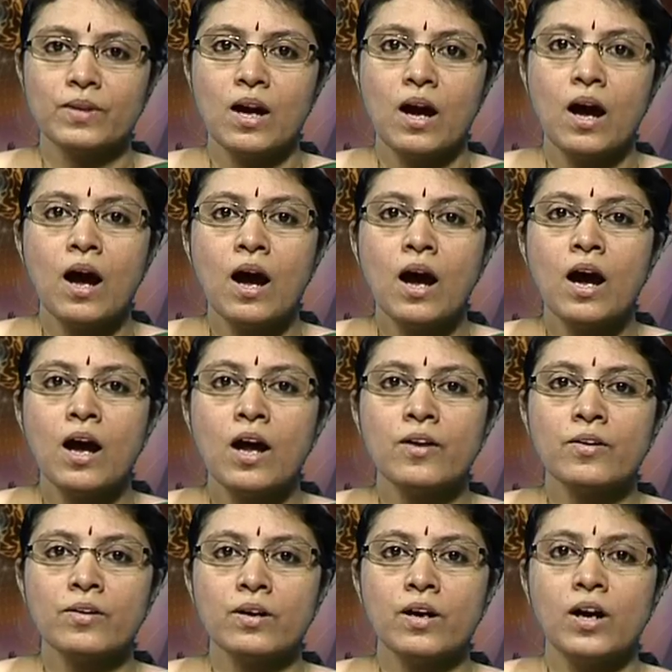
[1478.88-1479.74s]
are
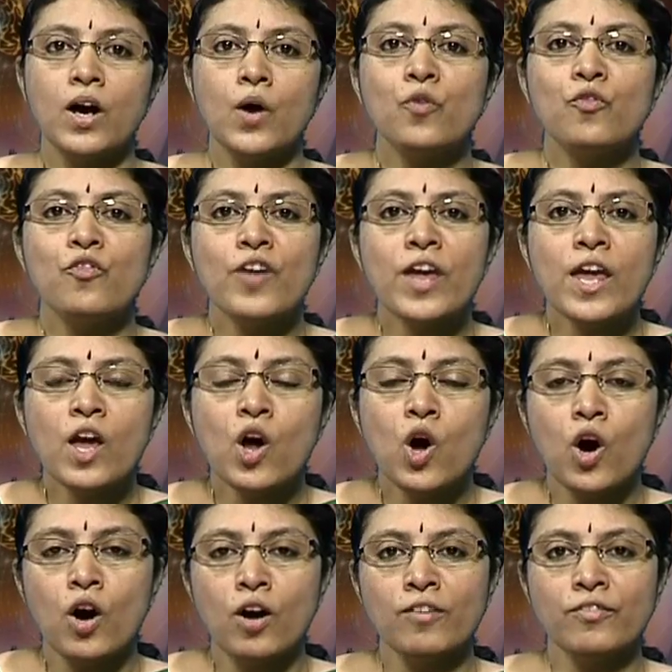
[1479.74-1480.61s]
a way
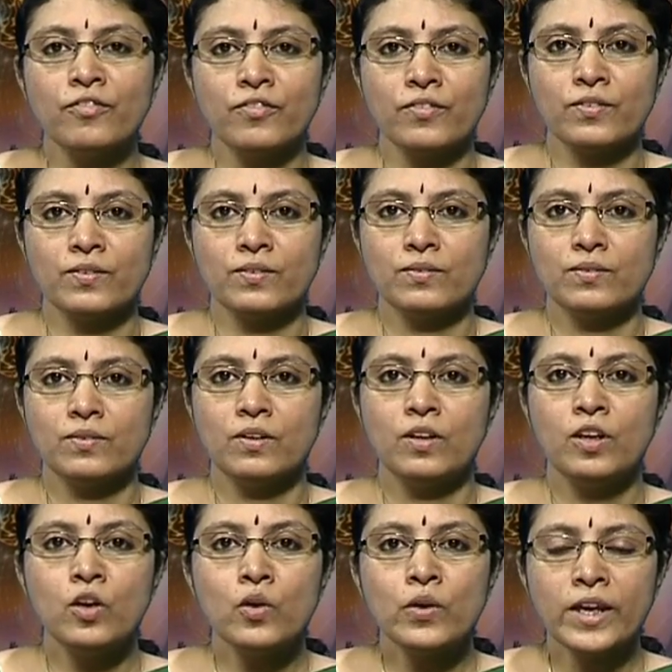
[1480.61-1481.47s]
of
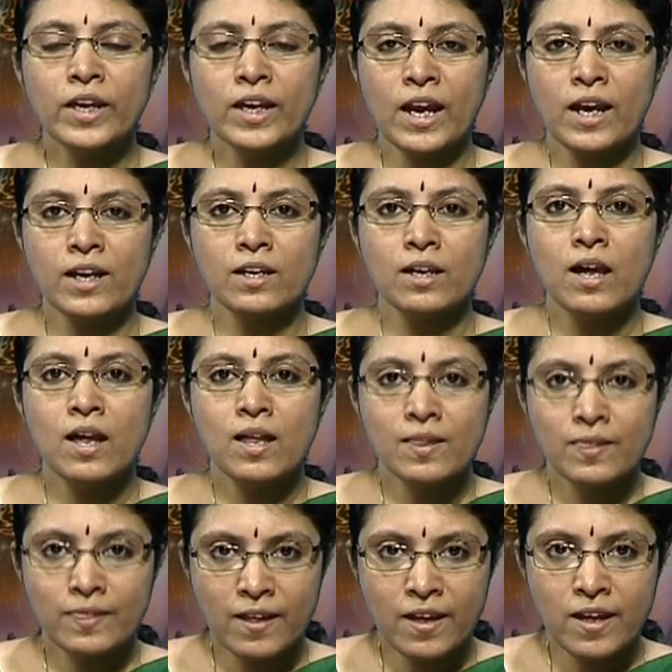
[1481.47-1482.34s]
looking at
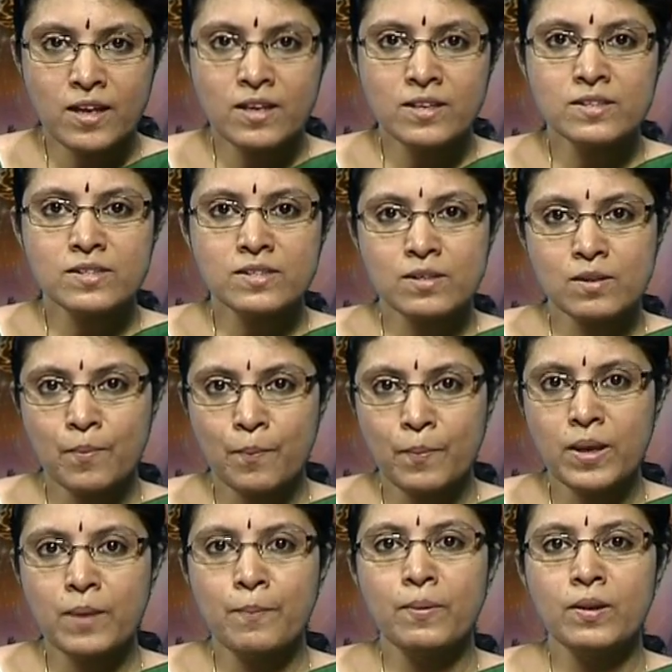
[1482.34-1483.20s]
things,
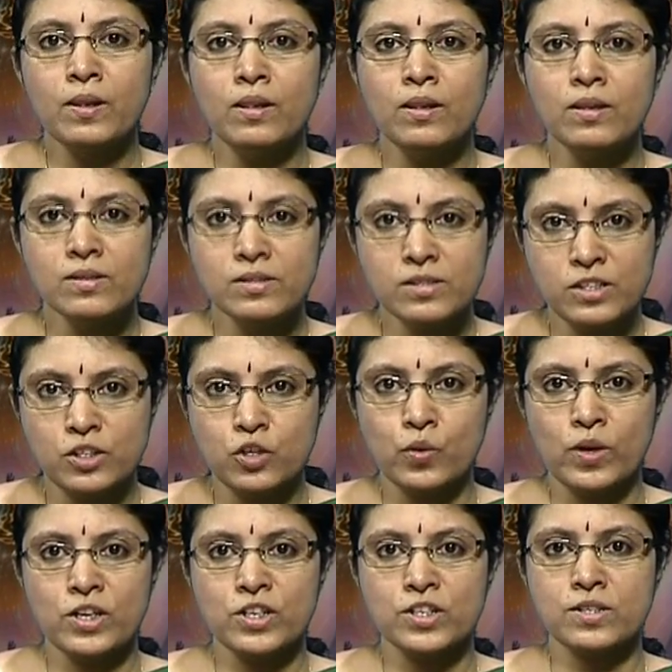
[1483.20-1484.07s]
people,
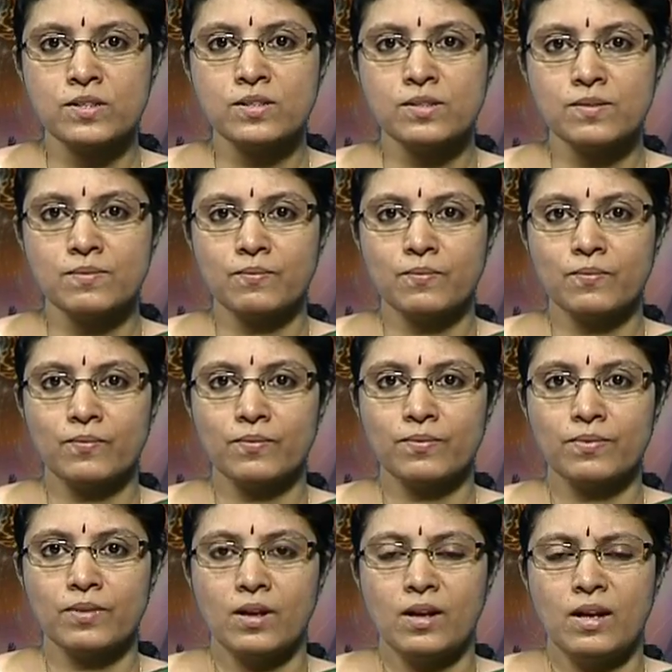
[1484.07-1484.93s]
situations.
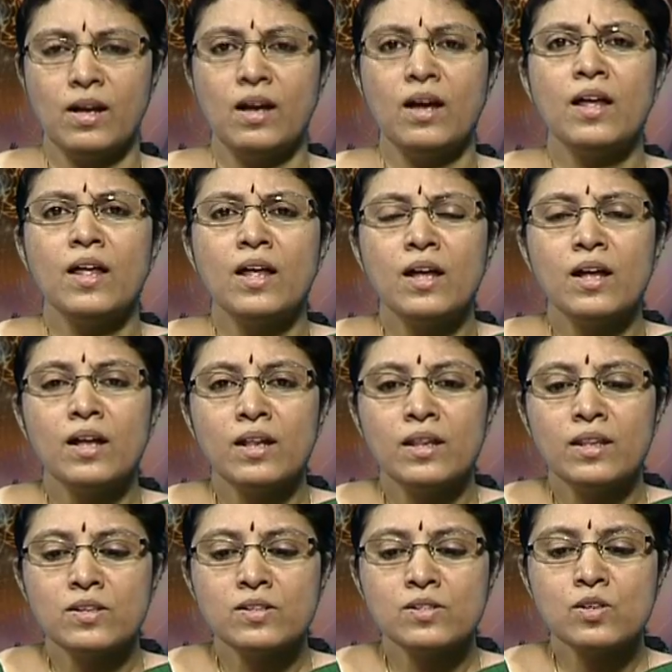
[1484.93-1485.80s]

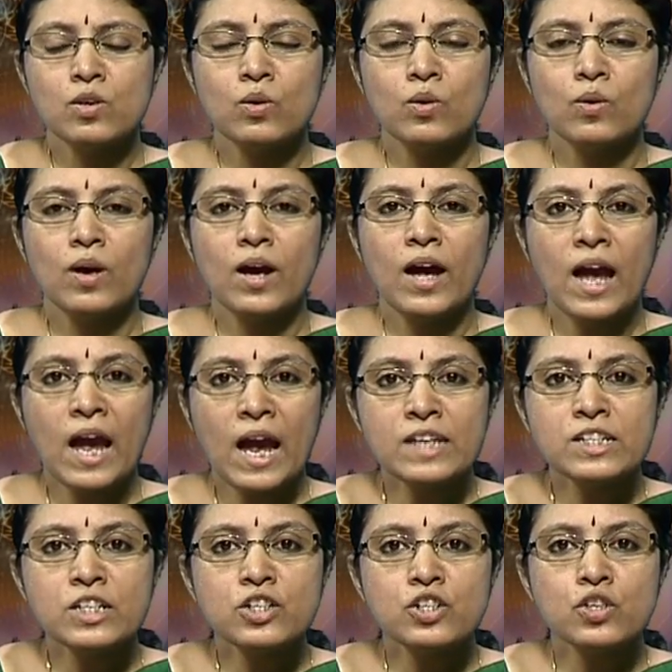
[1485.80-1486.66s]
So,
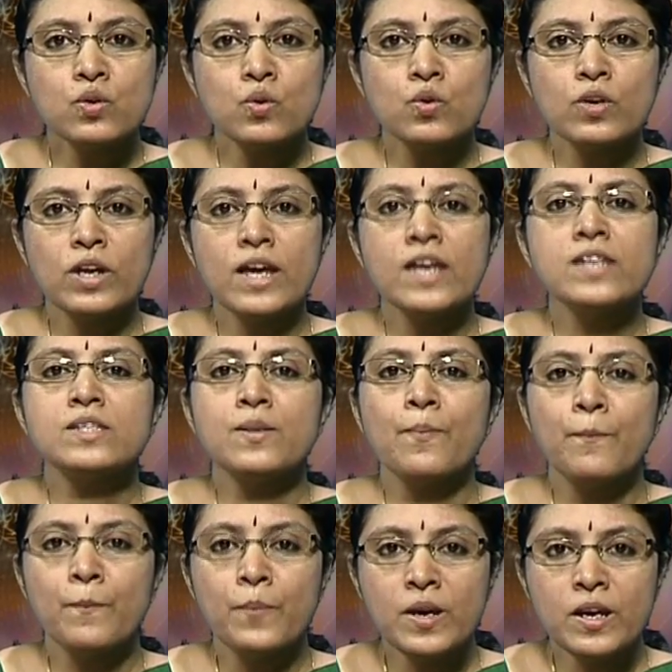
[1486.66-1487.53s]
attitude is a
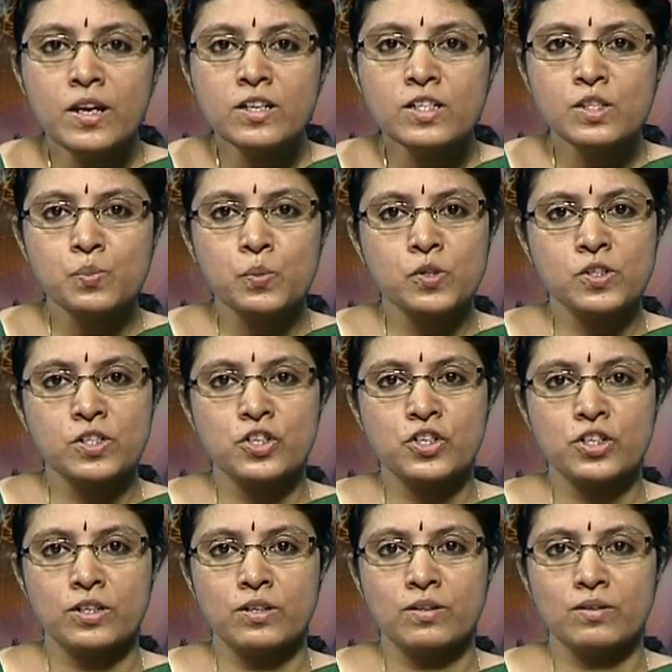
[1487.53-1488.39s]

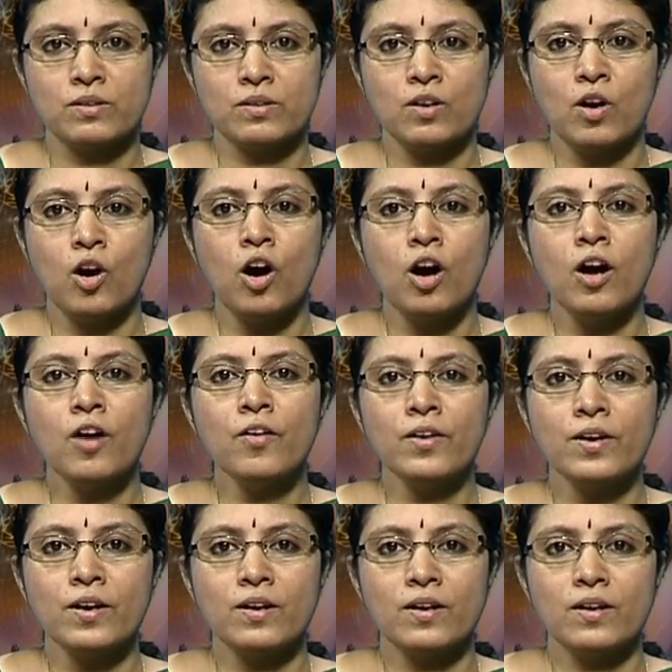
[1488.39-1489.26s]
predisposition, or
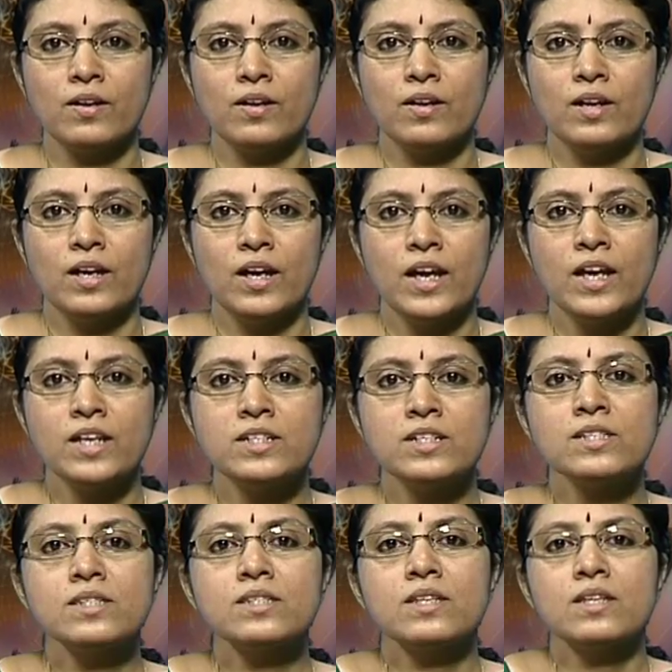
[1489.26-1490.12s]
it
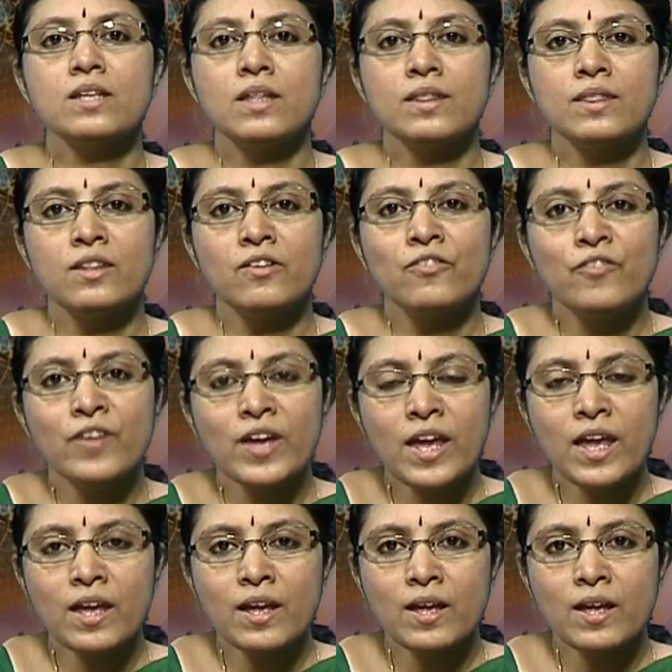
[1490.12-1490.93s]
is the way